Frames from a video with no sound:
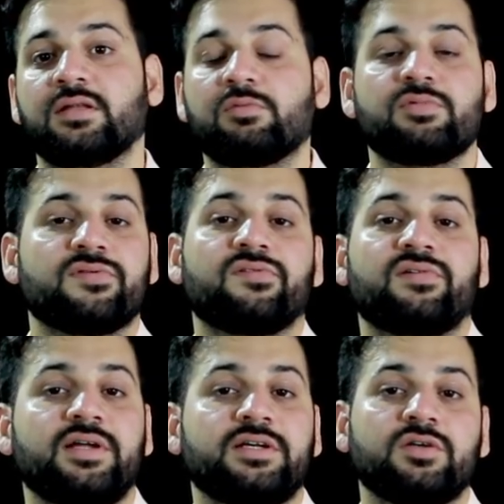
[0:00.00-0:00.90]
the questions
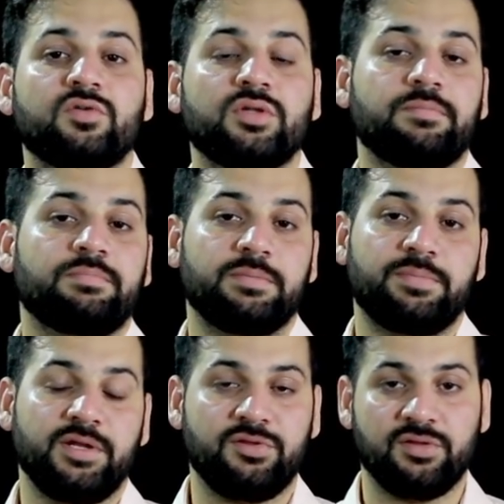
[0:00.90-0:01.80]
related to the
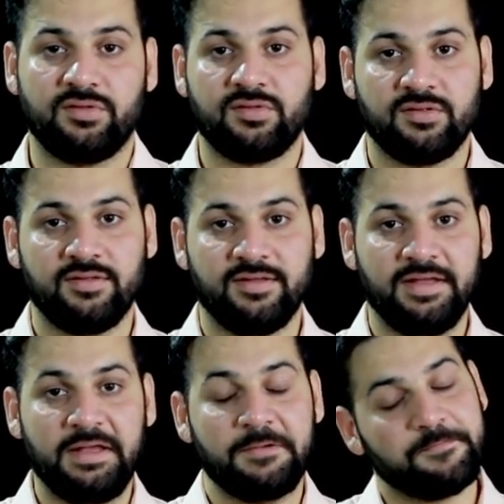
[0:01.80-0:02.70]
preparations
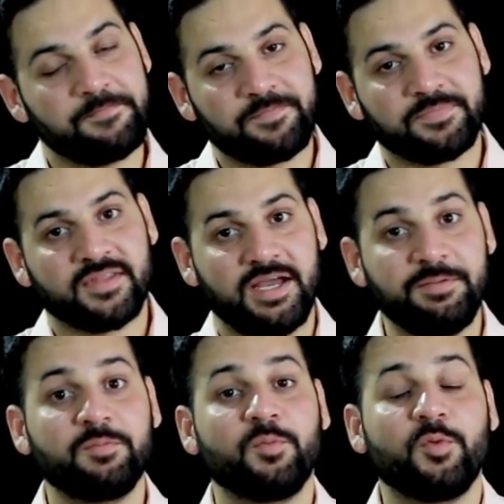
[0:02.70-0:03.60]
I
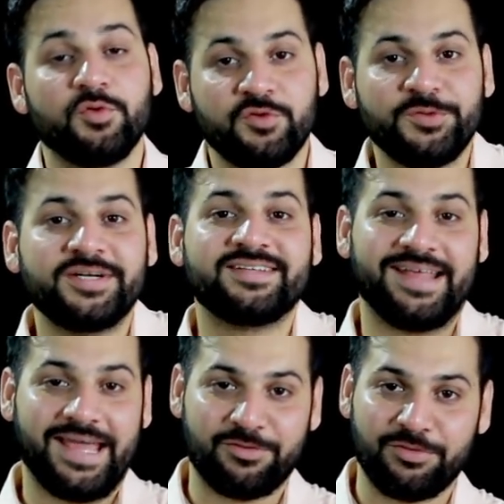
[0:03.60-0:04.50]
mean, most students
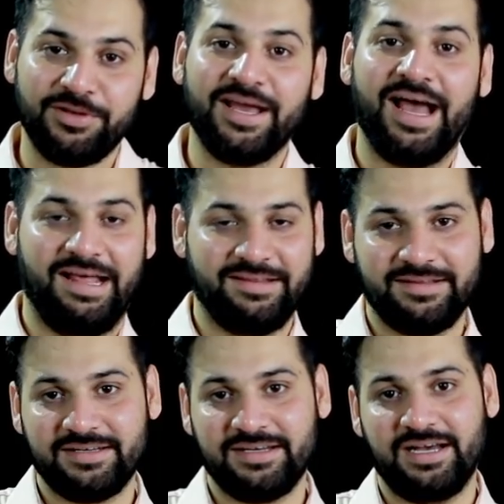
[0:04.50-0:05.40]
actually ask
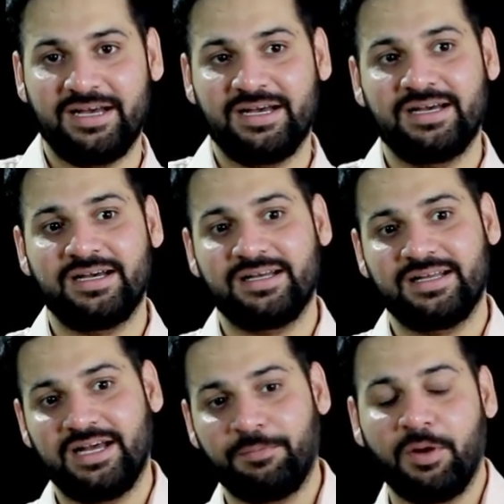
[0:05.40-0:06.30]

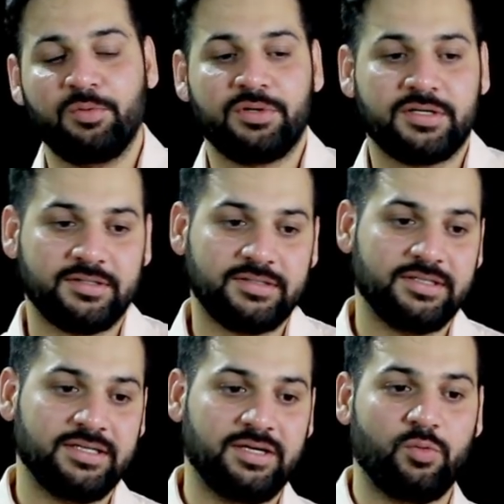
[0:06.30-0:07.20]
about,
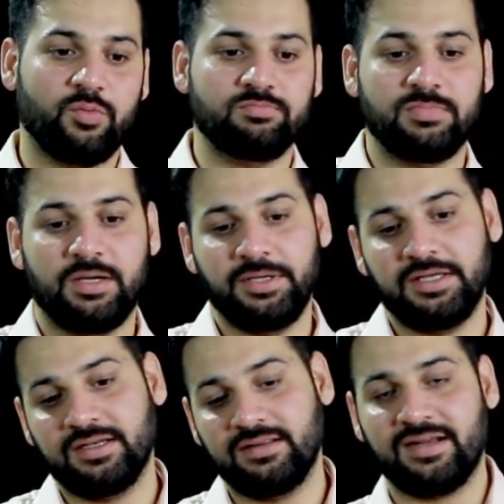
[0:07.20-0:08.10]
I
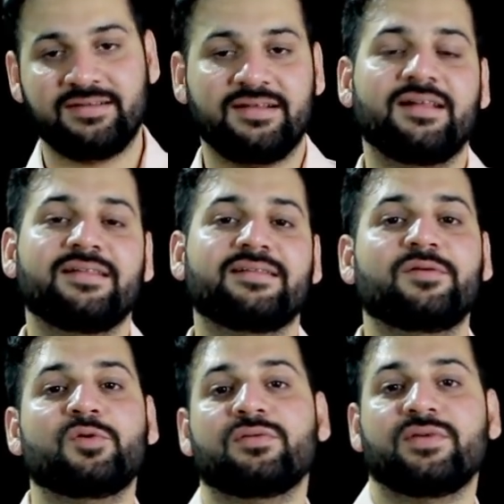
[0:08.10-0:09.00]
mean, the results and
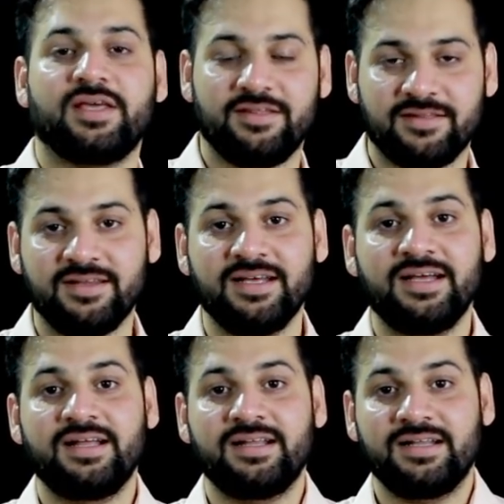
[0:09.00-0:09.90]
notification.
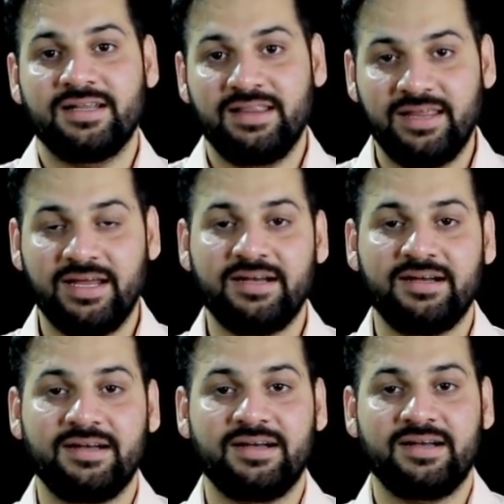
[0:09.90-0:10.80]

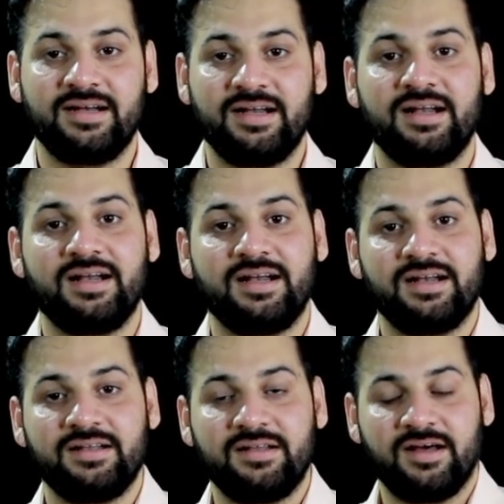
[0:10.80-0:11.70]
Then
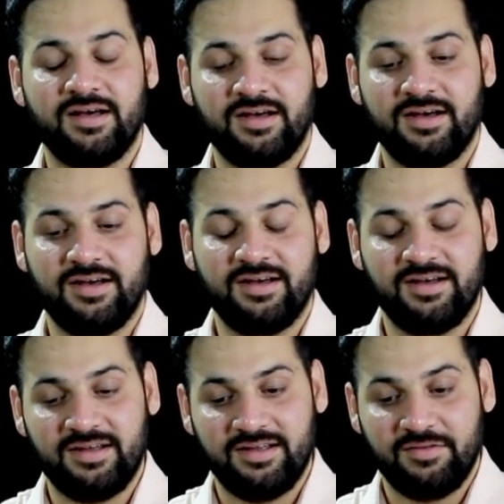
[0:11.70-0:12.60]

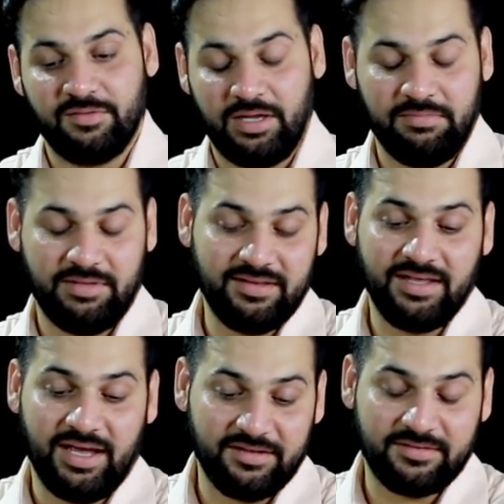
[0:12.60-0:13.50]
the then
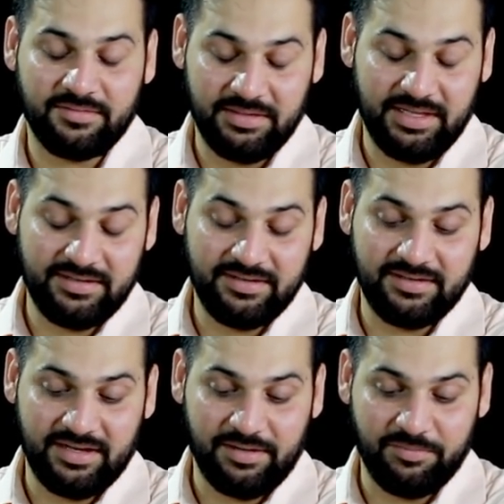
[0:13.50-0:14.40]
they ask
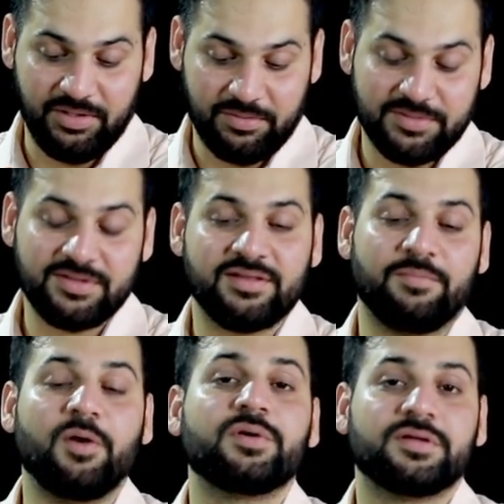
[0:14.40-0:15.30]
then uh, the questions
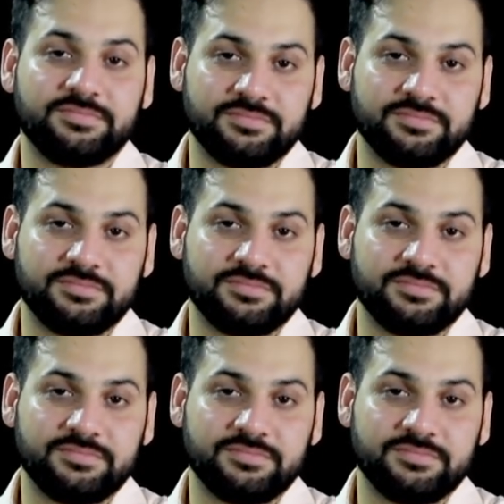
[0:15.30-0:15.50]
about